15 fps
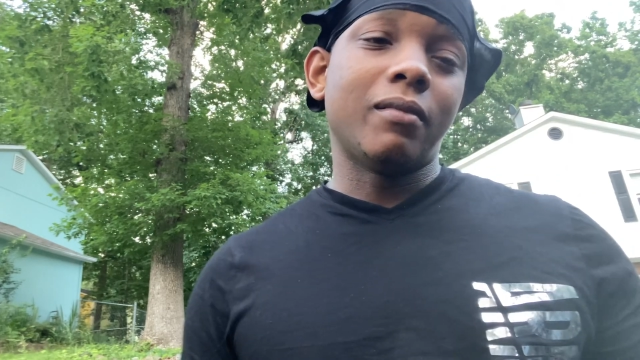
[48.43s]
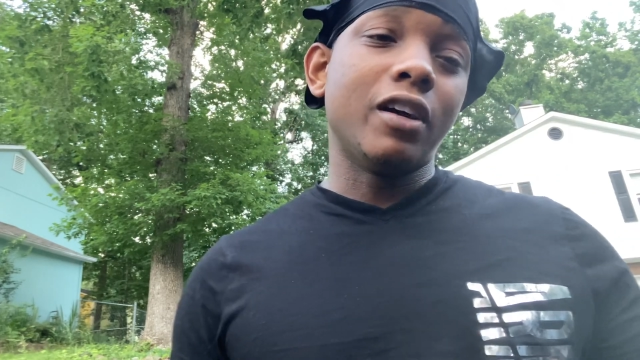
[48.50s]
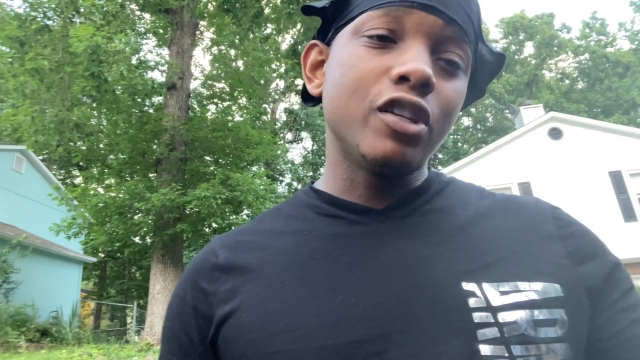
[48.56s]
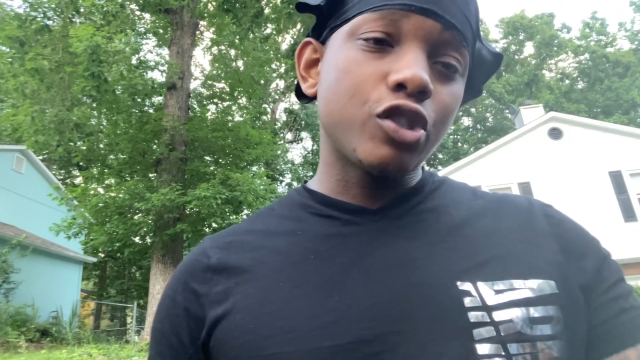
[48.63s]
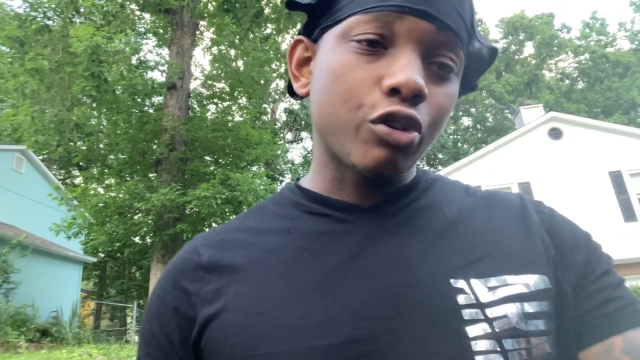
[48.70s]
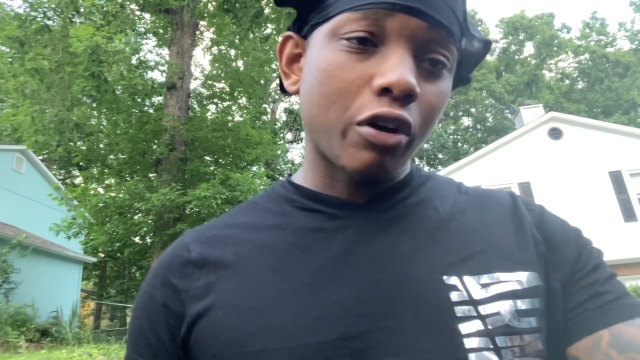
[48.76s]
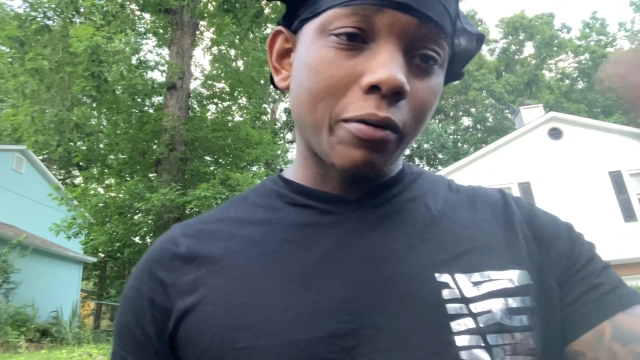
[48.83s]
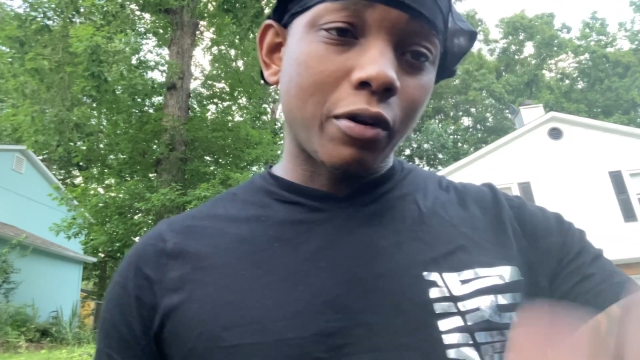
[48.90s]
My
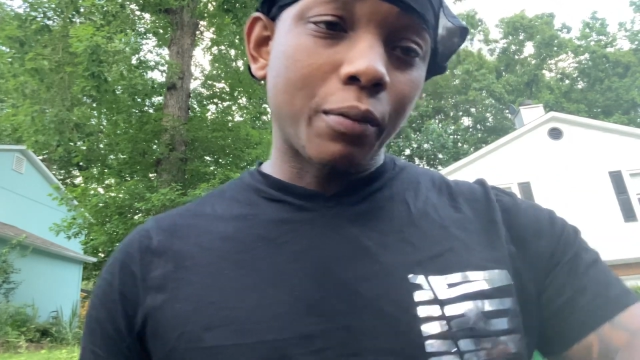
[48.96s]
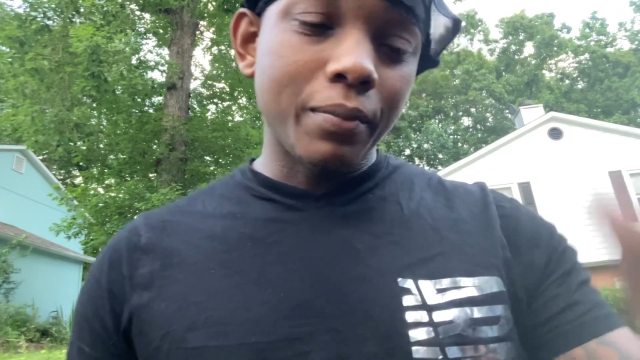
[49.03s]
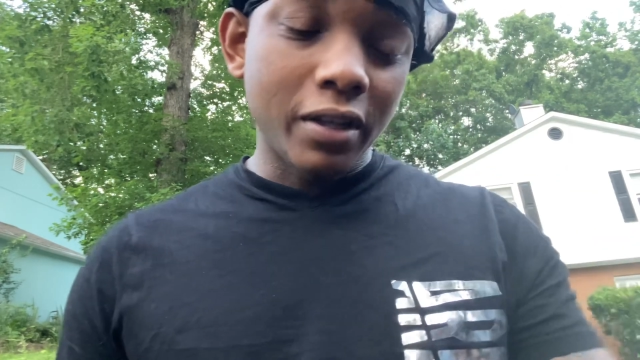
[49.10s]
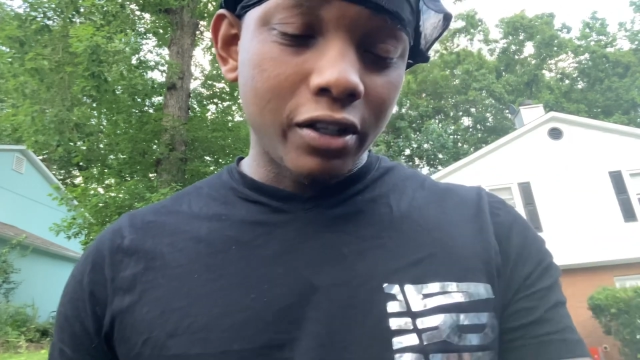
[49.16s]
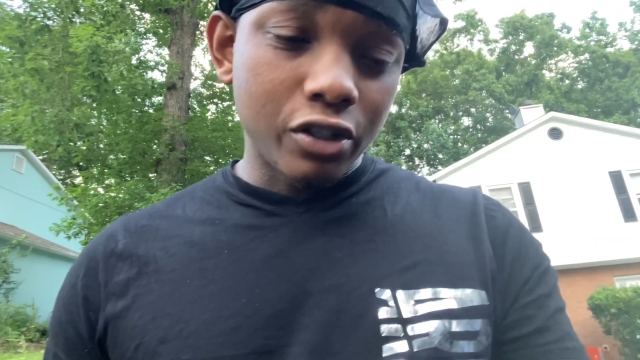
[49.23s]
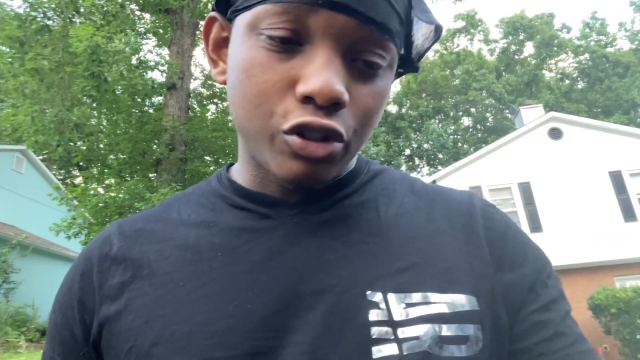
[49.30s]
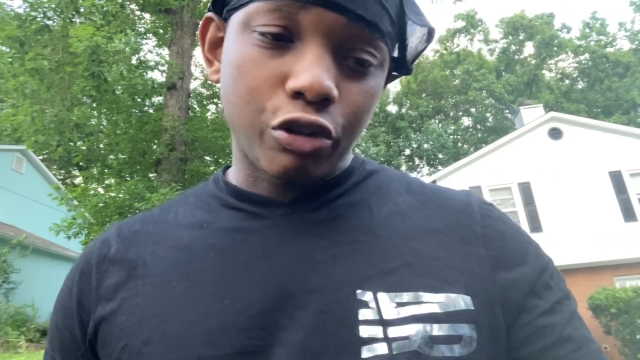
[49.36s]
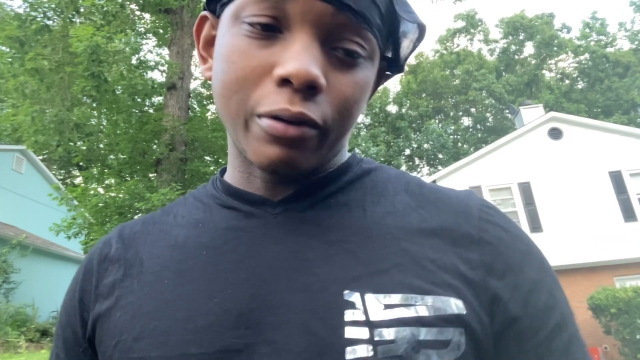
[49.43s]
Instagram gonna be
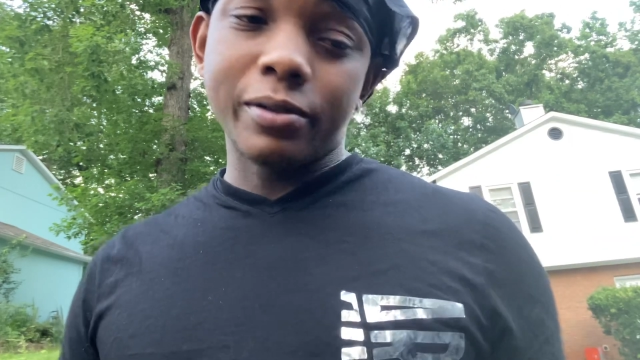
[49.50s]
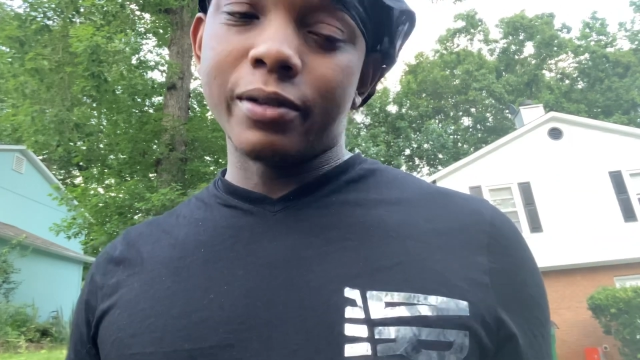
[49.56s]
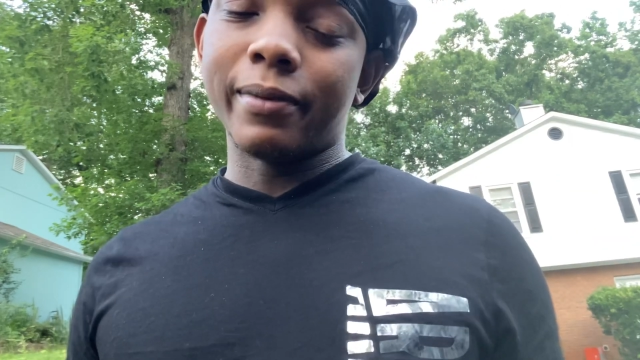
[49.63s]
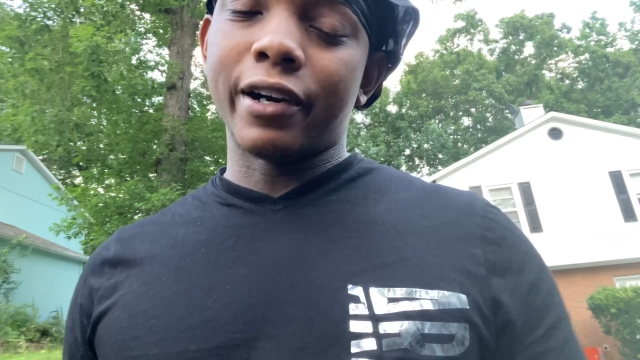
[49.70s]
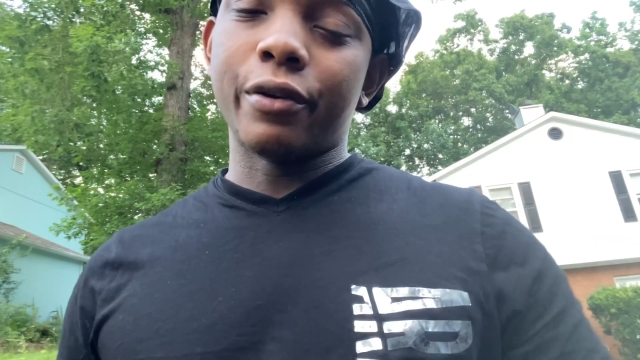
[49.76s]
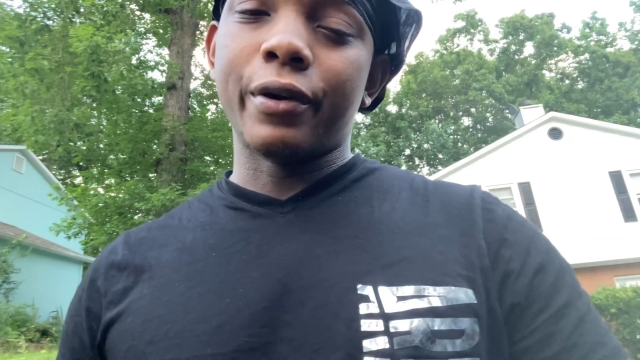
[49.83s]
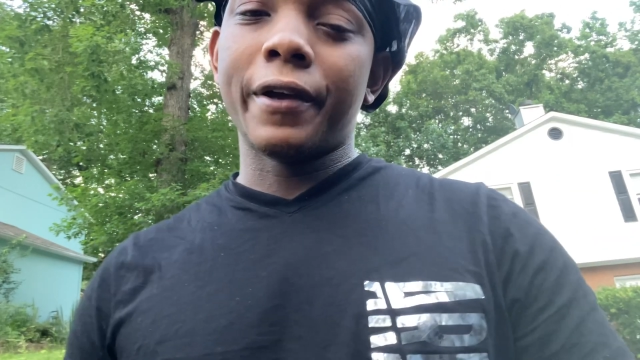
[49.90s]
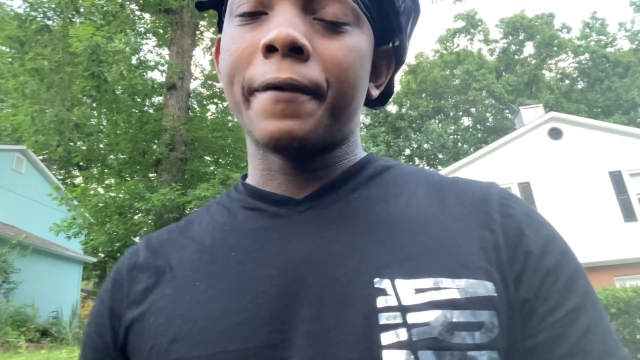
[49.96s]
in the description,
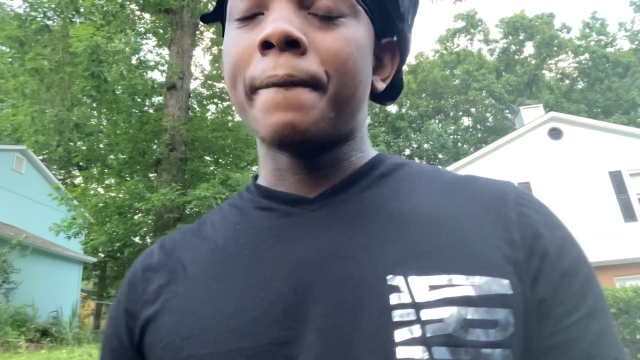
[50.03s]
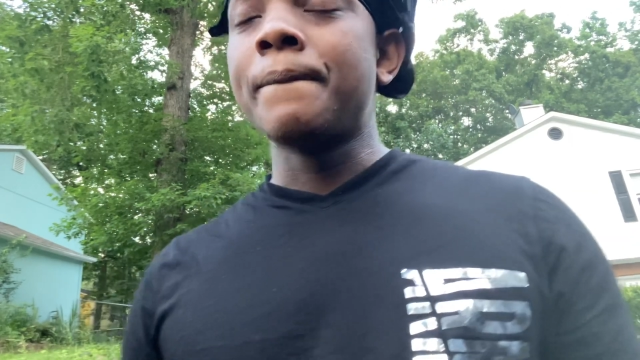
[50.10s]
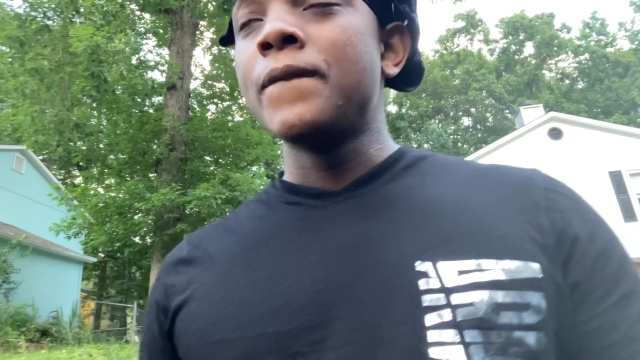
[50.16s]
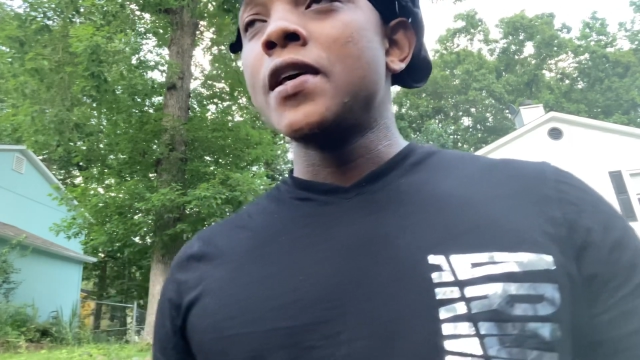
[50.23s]
by the way.